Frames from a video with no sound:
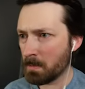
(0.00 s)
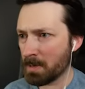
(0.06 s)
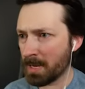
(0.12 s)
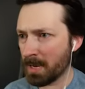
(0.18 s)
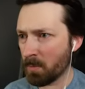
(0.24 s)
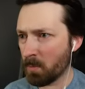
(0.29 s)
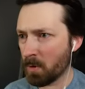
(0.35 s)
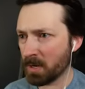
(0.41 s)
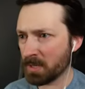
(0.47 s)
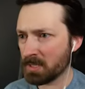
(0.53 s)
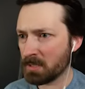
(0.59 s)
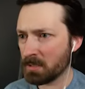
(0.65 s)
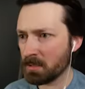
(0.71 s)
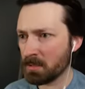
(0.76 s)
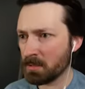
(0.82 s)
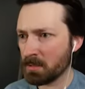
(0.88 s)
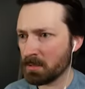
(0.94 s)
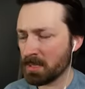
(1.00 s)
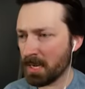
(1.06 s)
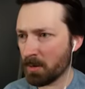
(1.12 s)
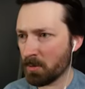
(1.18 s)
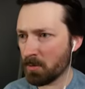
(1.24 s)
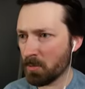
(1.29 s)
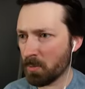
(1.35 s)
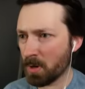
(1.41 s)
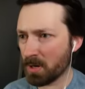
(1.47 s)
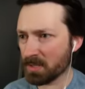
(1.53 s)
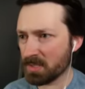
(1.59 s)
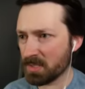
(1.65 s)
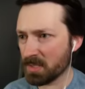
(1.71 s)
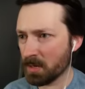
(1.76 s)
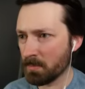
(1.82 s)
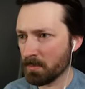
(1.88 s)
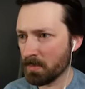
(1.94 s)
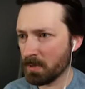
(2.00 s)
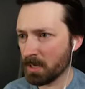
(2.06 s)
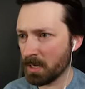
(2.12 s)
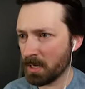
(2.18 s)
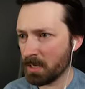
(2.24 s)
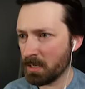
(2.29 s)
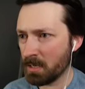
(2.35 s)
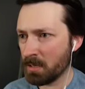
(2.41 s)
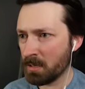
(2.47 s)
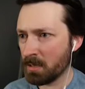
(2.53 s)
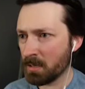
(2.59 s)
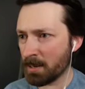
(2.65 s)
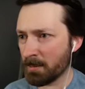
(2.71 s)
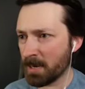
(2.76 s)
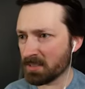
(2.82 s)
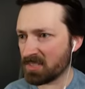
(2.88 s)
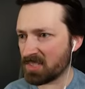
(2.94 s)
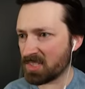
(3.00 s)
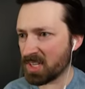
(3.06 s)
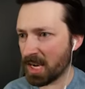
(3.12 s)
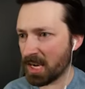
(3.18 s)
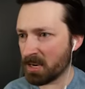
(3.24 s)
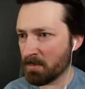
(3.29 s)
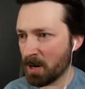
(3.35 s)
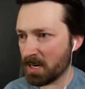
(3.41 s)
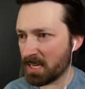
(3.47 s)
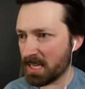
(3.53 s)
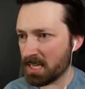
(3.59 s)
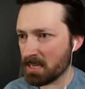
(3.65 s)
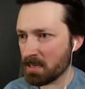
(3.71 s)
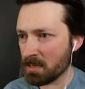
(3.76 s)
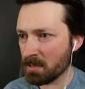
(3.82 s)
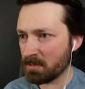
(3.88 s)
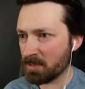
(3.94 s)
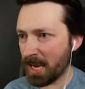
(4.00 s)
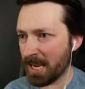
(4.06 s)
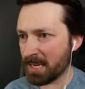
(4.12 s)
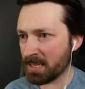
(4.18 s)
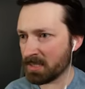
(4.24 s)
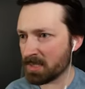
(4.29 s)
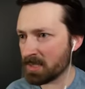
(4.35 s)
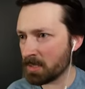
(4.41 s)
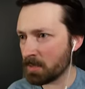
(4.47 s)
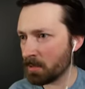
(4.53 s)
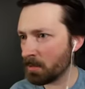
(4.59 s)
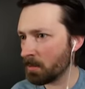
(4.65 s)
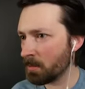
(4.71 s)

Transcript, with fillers: Now what? Now who wants some, huh? Come on, sock monkey, dance.